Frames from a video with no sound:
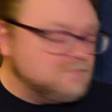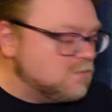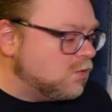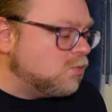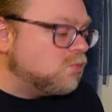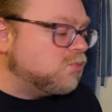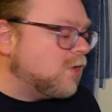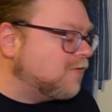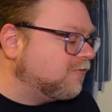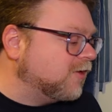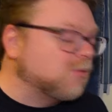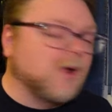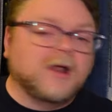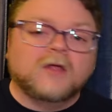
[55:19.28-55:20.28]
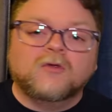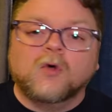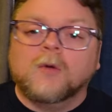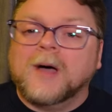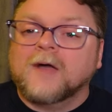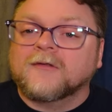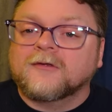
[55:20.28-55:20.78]
Roughly running to
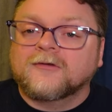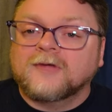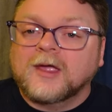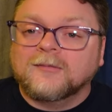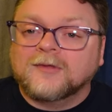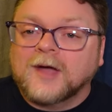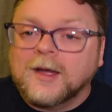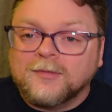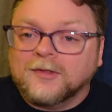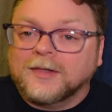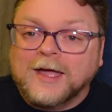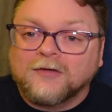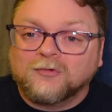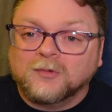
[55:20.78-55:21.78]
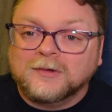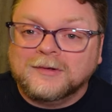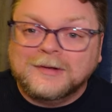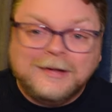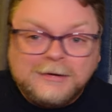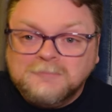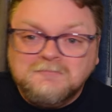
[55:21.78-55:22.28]
about the same time the last one
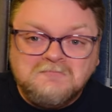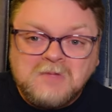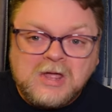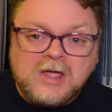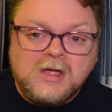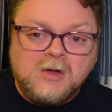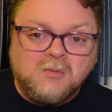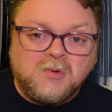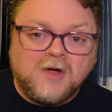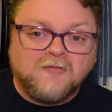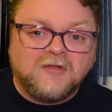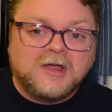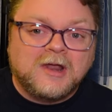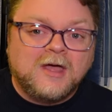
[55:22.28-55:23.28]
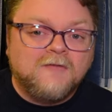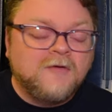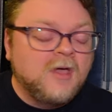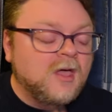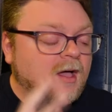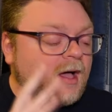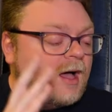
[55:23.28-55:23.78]
did. Roughly enough.
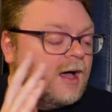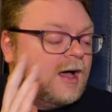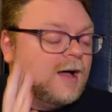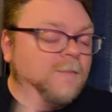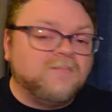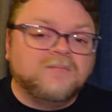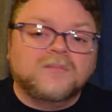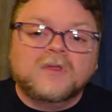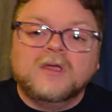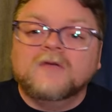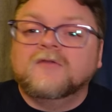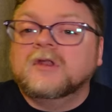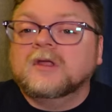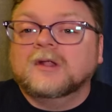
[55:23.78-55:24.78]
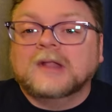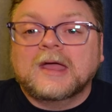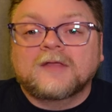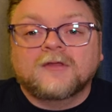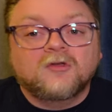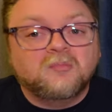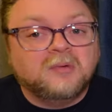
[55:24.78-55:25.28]
If you did
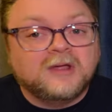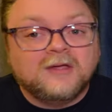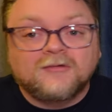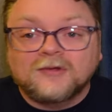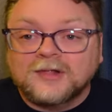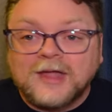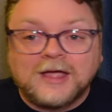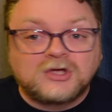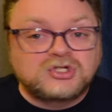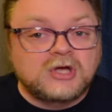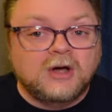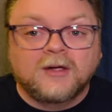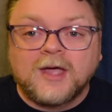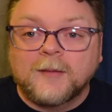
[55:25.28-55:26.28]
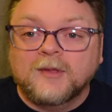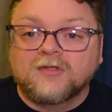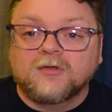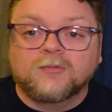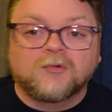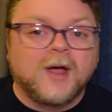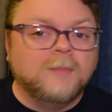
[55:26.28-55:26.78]
like this, please like, share, comment,
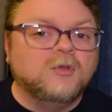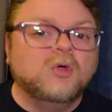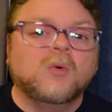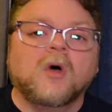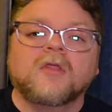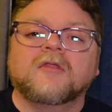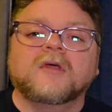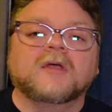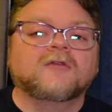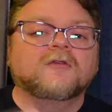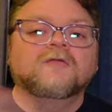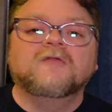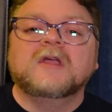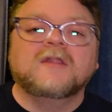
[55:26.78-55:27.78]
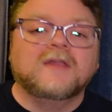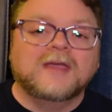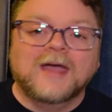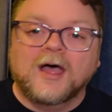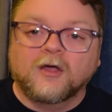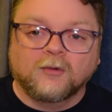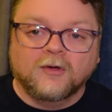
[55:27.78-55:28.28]
subscribe, do all the things to feed
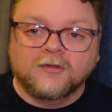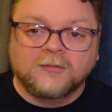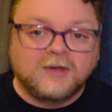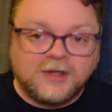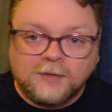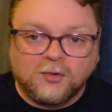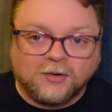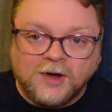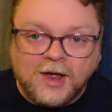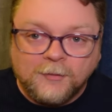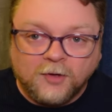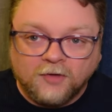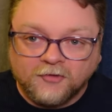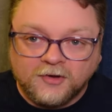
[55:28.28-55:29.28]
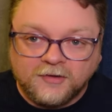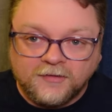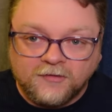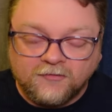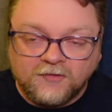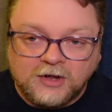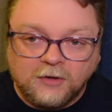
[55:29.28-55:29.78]
the algorithm to get more eyeballs onto
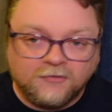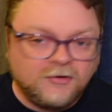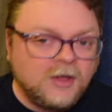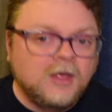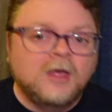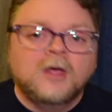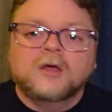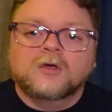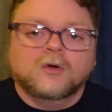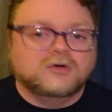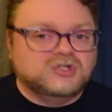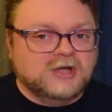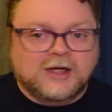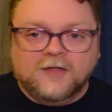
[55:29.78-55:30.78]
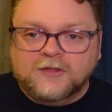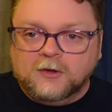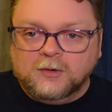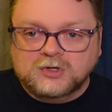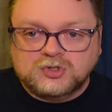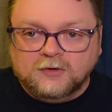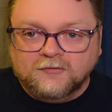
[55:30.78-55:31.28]
these videos. Go check out the
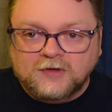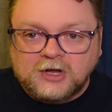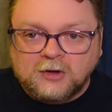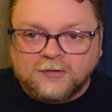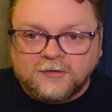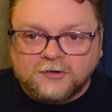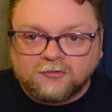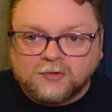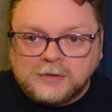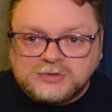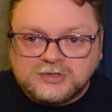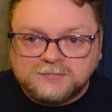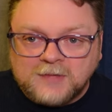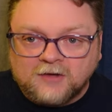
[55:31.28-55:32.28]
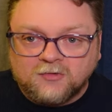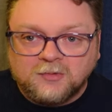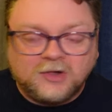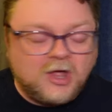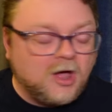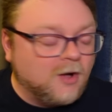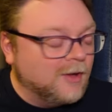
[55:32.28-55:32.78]
original video in the description box
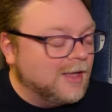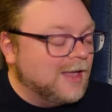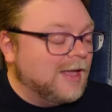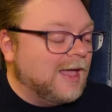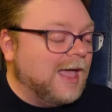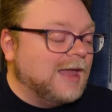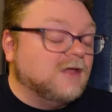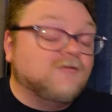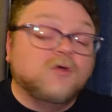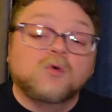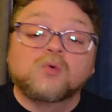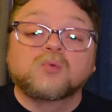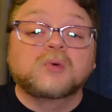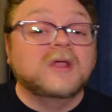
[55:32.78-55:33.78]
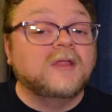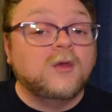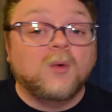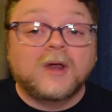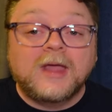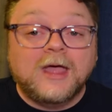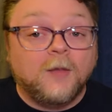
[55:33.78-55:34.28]
below. And if you really
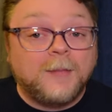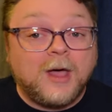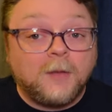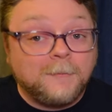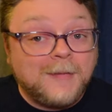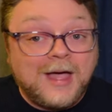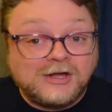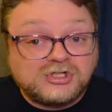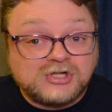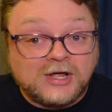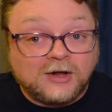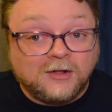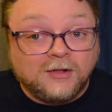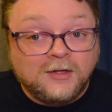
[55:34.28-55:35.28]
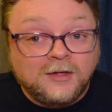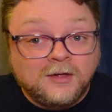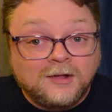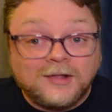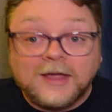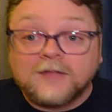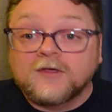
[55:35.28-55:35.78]
want to help out my channel,
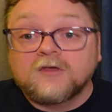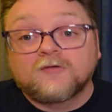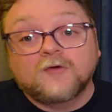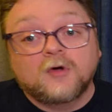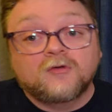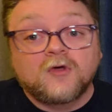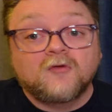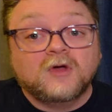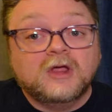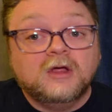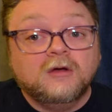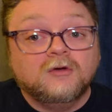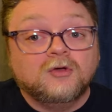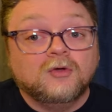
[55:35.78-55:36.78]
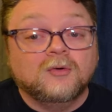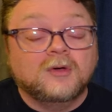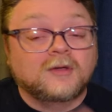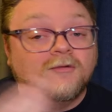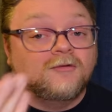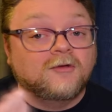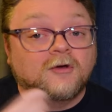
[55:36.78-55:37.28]
like these folks over here do,
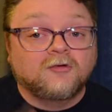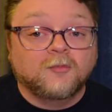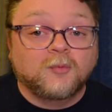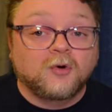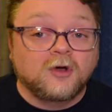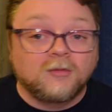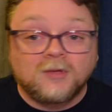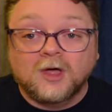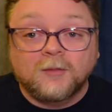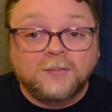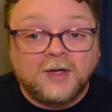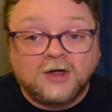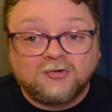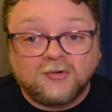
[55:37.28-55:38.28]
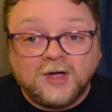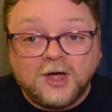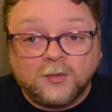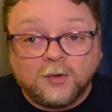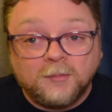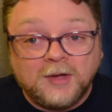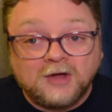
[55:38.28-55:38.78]
consider supporting me on
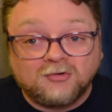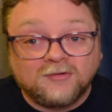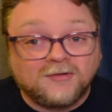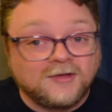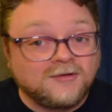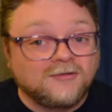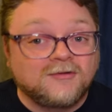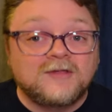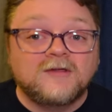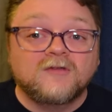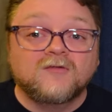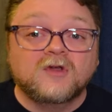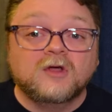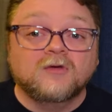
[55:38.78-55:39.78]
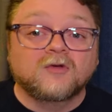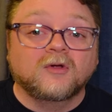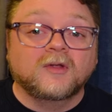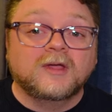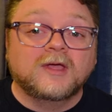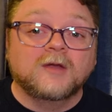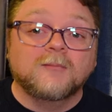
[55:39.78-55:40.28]
Patreon, where patrons get to see these videos
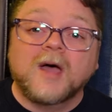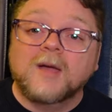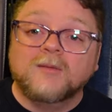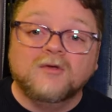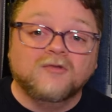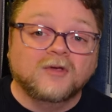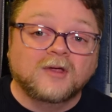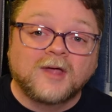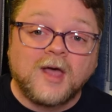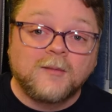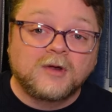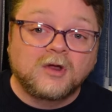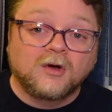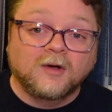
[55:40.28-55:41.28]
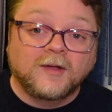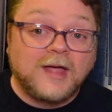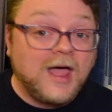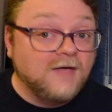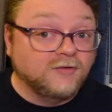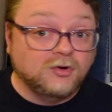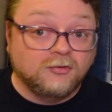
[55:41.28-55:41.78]
early, get my music and comedy early,
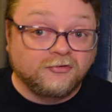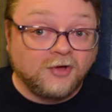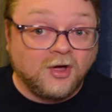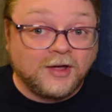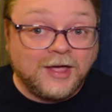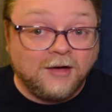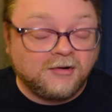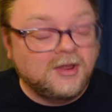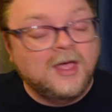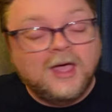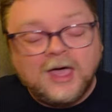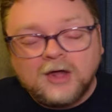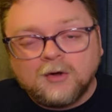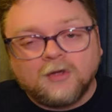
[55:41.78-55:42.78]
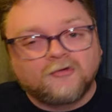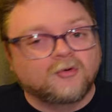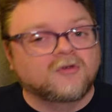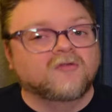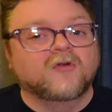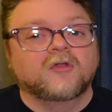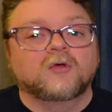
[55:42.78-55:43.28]
I have a new song out, and all
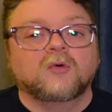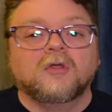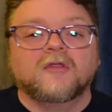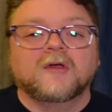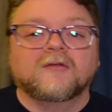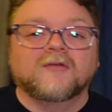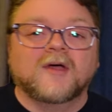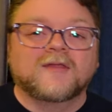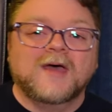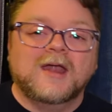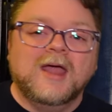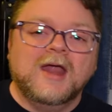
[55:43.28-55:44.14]
sorts of other cool things like that.